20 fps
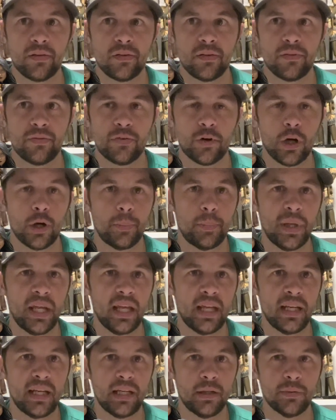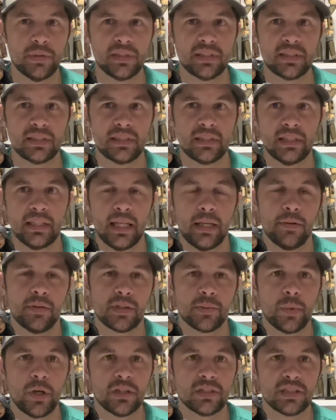for a bit, he was
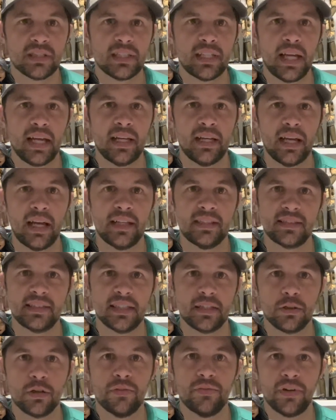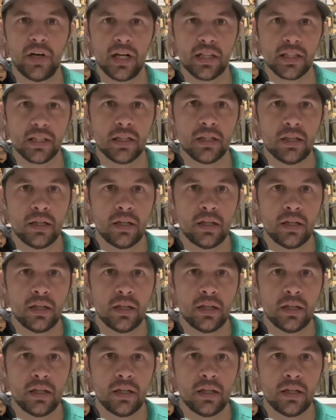mostly a single father.